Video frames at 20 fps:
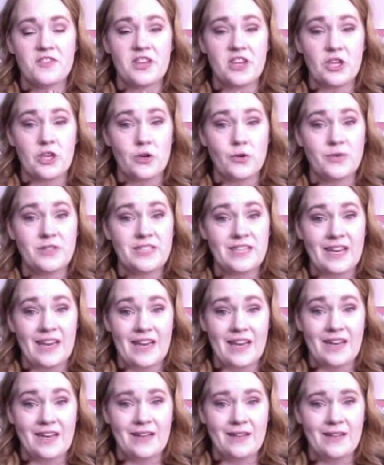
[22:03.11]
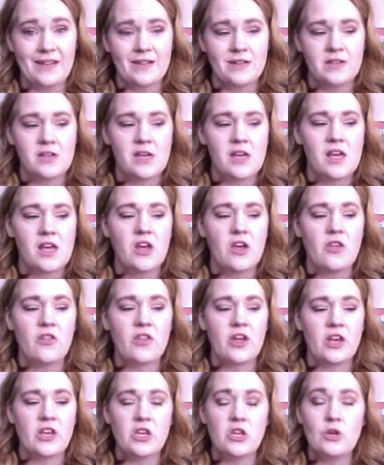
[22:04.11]
that you did.
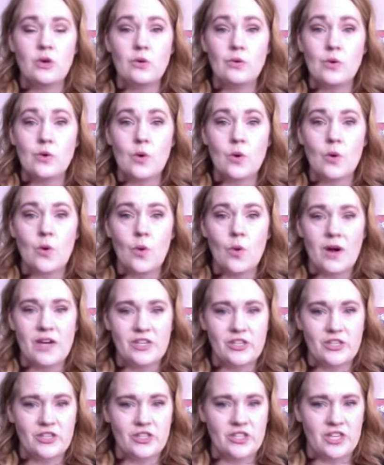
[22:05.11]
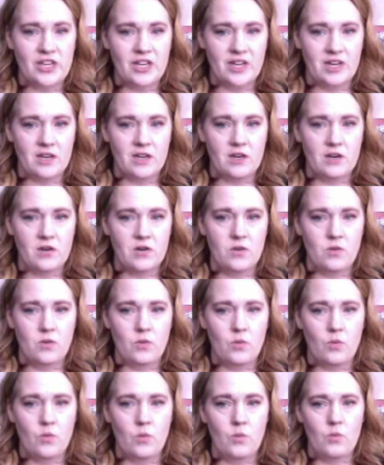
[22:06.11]
Then you question,
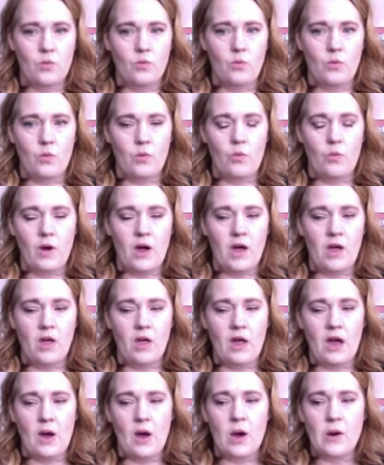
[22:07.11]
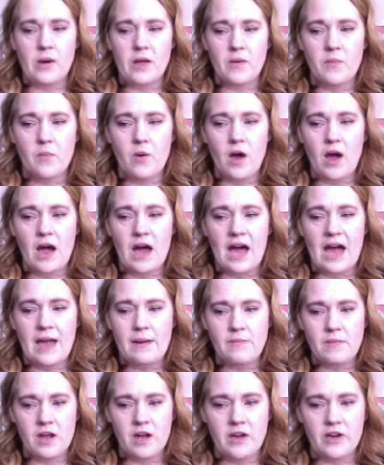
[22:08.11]
well, how come
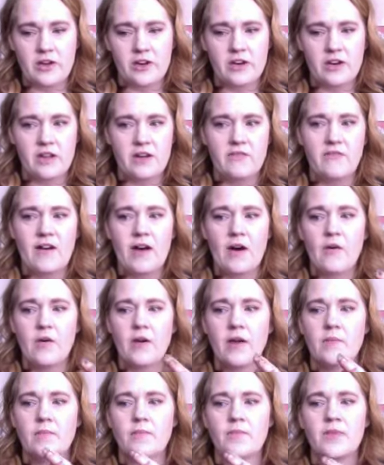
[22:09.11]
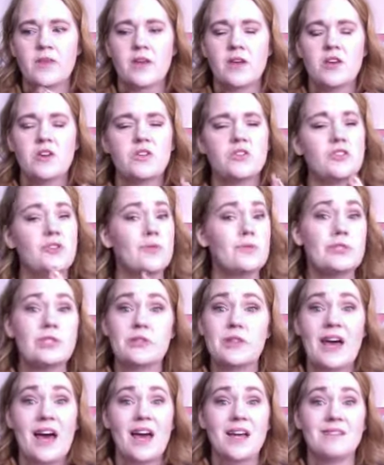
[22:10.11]
I'm not good enough? How come? Don't
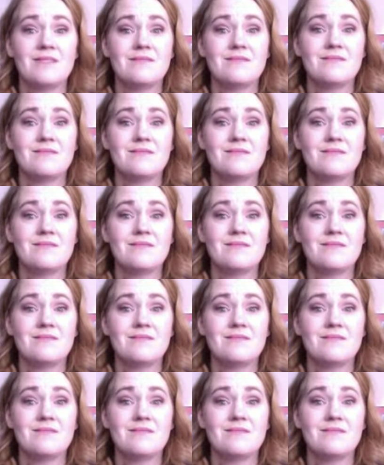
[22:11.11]
do that.